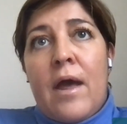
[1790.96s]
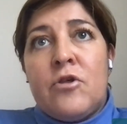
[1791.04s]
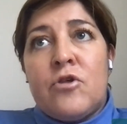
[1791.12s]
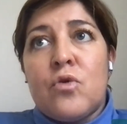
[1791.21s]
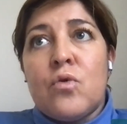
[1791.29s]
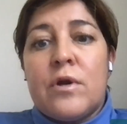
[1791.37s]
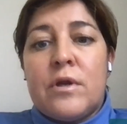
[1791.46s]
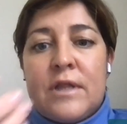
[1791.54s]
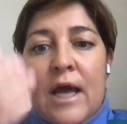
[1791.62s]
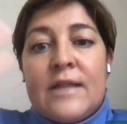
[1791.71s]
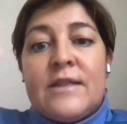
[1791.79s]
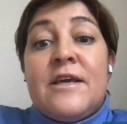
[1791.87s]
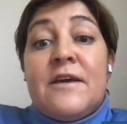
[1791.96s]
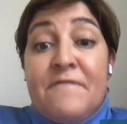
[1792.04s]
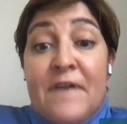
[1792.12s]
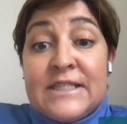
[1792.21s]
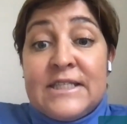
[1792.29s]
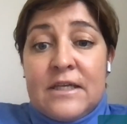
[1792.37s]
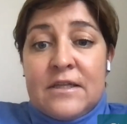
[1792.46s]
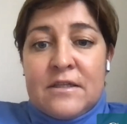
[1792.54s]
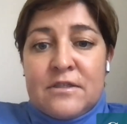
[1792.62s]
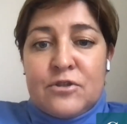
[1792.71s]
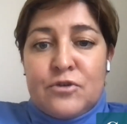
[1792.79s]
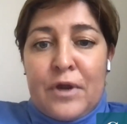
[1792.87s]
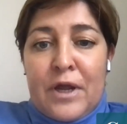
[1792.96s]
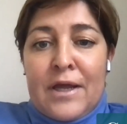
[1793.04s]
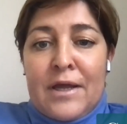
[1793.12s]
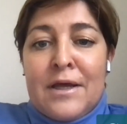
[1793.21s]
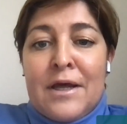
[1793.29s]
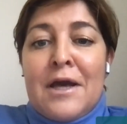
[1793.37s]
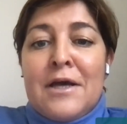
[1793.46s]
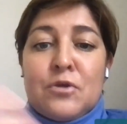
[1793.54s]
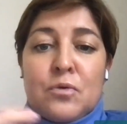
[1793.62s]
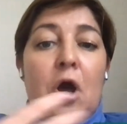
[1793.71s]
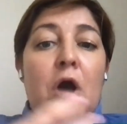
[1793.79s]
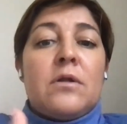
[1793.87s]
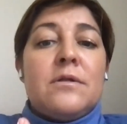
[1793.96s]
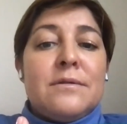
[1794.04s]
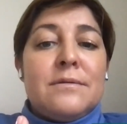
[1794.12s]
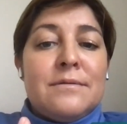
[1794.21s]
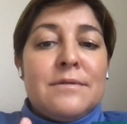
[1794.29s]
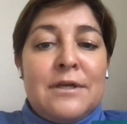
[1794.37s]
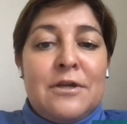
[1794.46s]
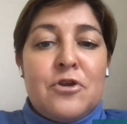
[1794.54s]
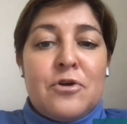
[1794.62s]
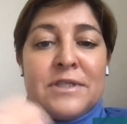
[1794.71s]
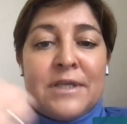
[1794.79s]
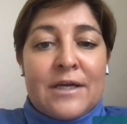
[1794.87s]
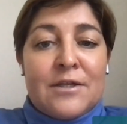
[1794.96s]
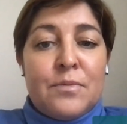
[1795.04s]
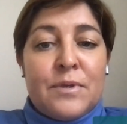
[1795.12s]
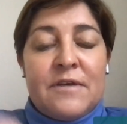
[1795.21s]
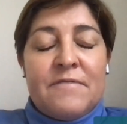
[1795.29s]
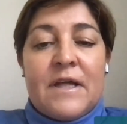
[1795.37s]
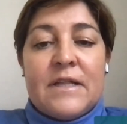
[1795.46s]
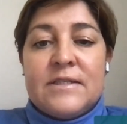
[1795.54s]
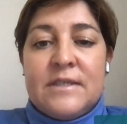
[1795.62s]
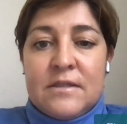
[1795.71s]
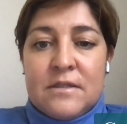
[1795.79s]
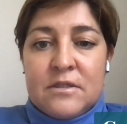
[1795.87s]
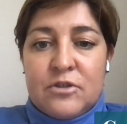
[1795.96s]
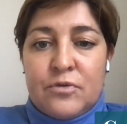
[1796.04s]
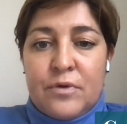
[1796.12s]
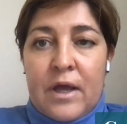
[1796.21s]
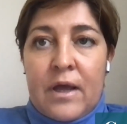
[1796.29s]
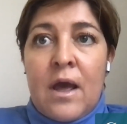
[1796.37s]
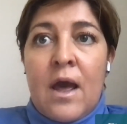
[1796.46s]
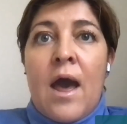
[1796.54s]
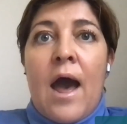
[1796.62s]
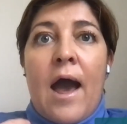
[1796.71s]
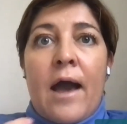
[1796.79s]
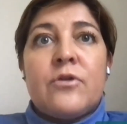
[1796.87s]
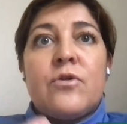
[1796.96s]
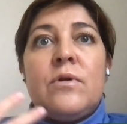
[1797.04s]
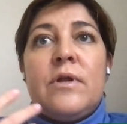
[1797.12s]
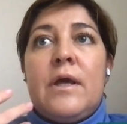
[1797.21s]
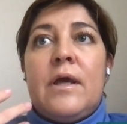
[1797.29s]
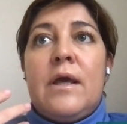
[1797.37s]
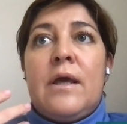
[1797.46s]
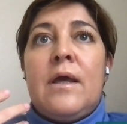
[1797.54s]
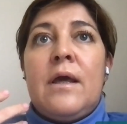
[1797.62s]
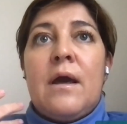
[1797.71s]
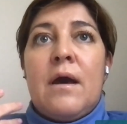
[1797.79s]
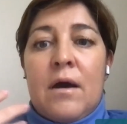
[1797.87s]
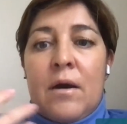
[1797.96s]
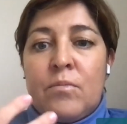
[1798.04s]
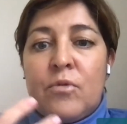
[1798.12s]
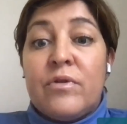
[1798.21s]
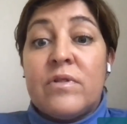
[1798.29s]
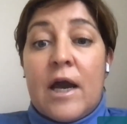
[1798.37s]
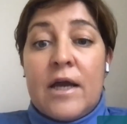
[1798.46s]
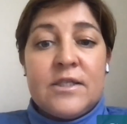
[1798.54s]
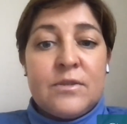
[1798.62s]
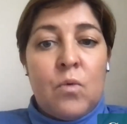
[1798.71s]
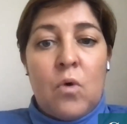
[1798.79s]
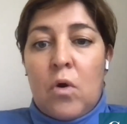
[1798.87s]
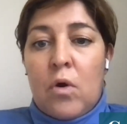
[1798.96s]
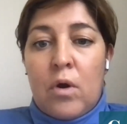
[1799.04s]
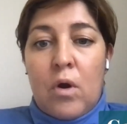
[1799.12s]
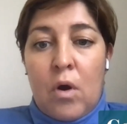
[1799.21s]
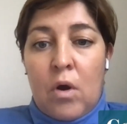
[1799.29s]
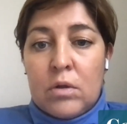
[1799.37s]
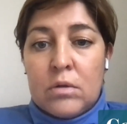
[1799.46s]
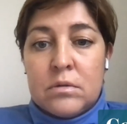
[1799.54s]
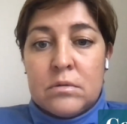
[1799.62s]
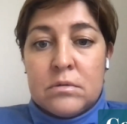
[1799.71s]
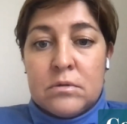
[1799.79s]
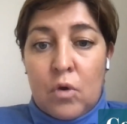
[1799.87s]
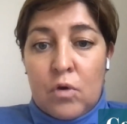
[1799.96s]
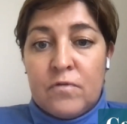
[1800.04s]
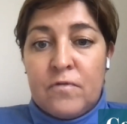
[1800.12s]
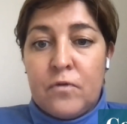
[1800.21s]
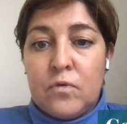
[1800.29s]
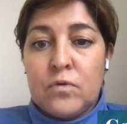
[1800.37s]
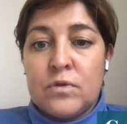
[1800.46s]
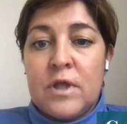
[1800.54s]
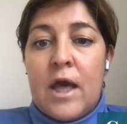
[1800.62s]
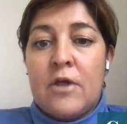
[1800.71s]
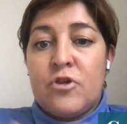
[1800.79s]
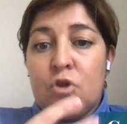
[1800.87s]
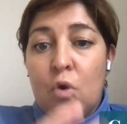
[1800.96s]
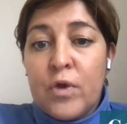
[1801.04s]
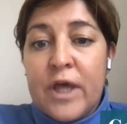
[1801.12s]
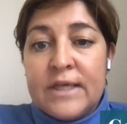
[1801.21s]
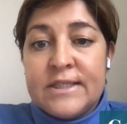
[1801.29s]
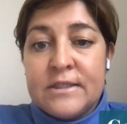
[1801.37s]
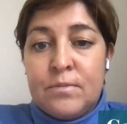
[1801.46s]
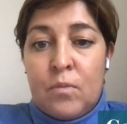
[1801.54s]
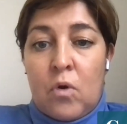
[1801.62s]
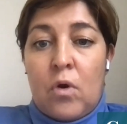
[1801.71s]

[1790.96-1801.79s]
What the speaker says: ensure that the events industry, so not the leisure sector, but the events industry, actually relies more on local food and showcases